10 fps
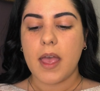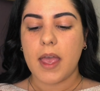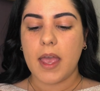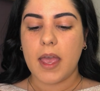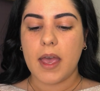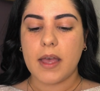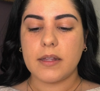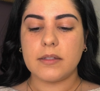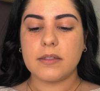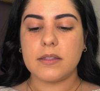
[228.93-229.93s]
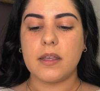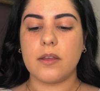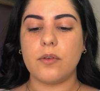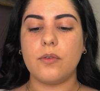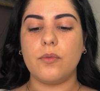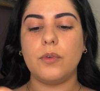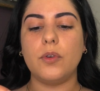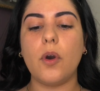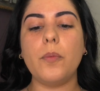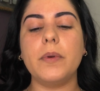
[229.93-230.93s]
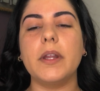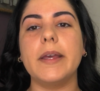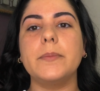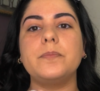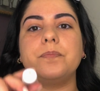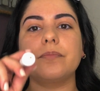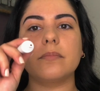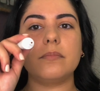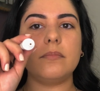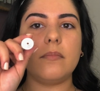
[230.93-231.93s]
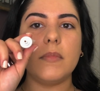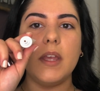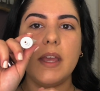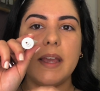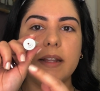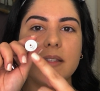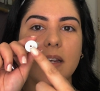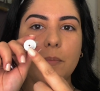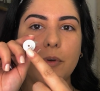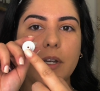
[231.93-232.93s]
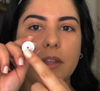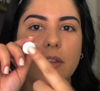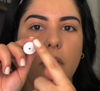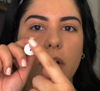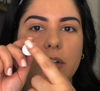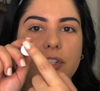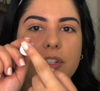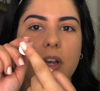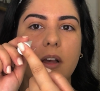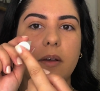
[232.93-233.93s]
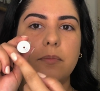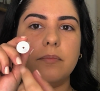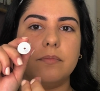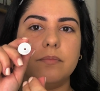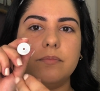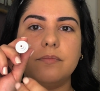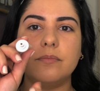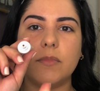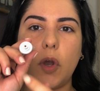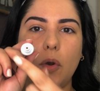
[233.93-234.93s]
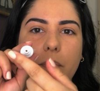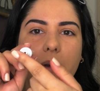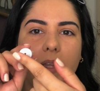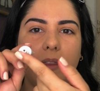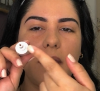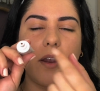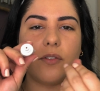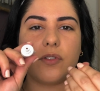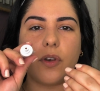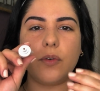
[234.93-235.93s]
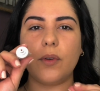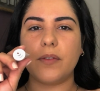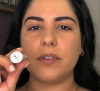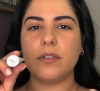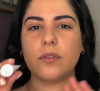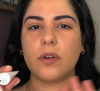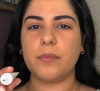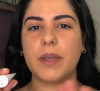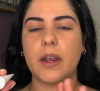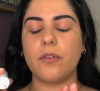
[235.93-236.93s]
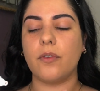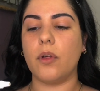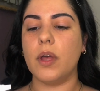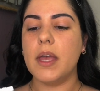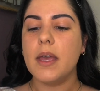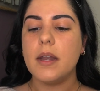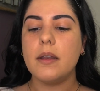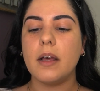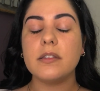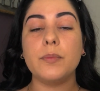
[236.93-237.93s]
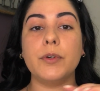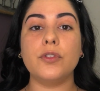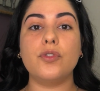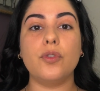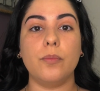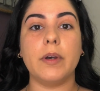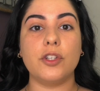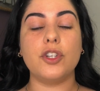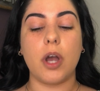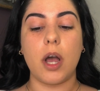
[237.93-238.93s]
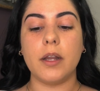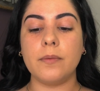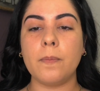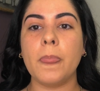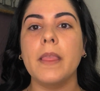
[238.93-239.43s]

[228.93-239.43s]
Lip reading: And when you open it, it's got a pretty large opening there. So you have to sort of be careful not to put too much on.